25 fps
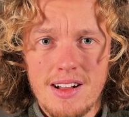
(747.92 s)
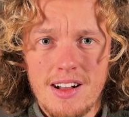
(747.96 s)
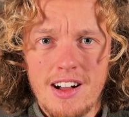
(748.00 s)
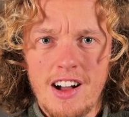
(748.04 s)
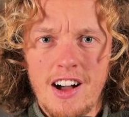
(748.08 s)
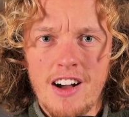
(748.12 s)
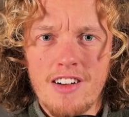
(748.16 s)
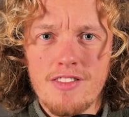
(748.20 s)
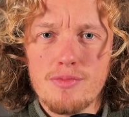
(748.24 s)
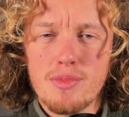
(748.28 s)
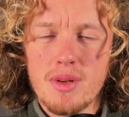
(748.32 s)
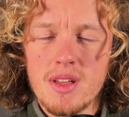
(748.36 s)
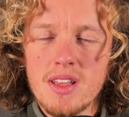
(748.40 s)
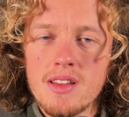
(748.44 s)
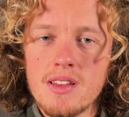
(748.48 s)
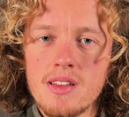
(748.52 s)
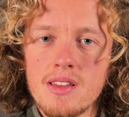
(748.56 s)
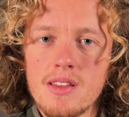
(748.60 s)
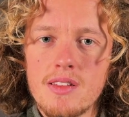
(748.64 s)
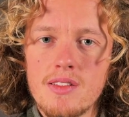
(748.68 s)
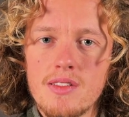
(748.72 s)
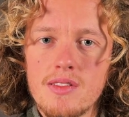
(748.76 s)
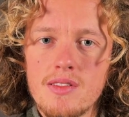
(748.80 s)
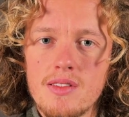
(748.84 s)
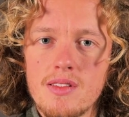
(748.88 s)
I've
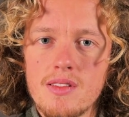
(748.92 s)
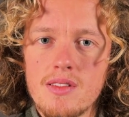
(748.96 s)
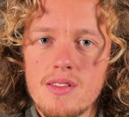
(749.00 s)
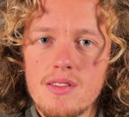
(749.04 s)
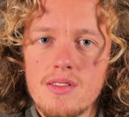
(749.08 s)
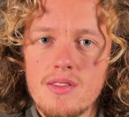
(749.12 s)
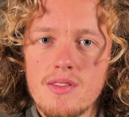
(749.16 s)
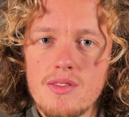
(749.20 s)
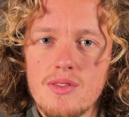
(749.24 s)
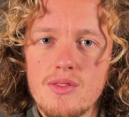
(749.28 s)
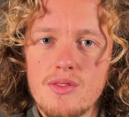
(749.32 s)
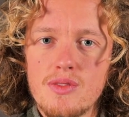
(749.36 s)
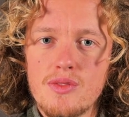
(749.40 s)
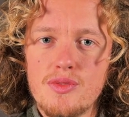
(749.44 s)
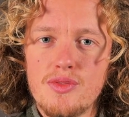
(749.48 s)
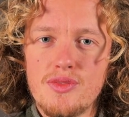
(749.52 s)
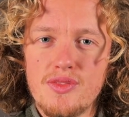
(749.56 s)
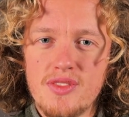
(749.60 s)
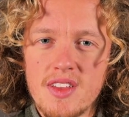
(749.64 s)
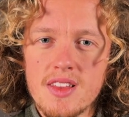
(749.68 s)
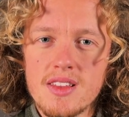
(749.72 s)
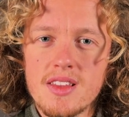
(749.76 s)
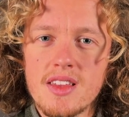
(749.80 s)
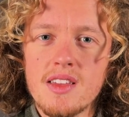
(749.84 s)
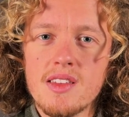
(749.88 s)
been
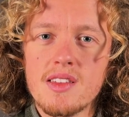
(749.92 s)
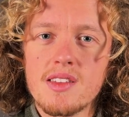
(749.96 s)
feeling